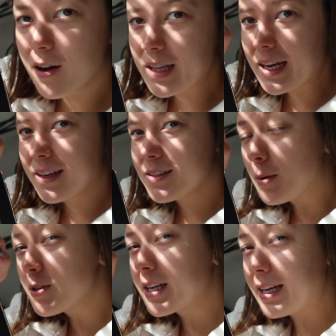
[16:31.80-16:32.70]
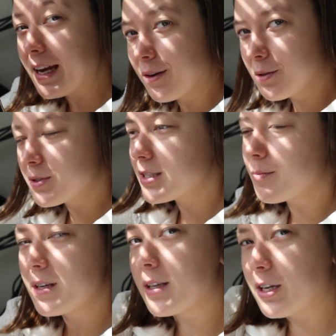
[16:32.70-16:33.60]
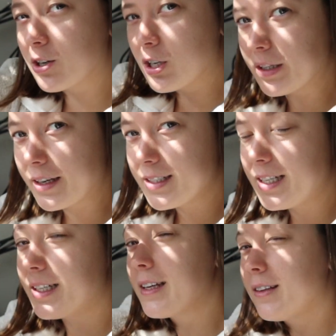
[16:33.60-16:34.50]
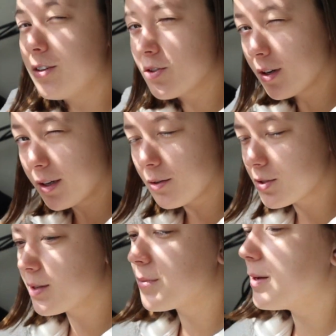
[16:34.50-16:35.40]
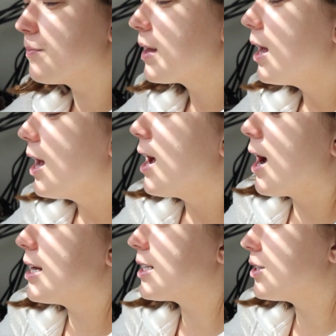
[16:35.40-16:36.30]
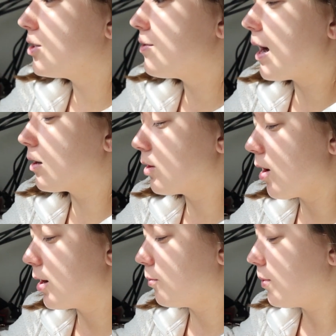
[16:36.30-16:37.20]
like it's almost like an arrow to something, like you're collecting and then you draw an arrow to something. I tend to do that a lot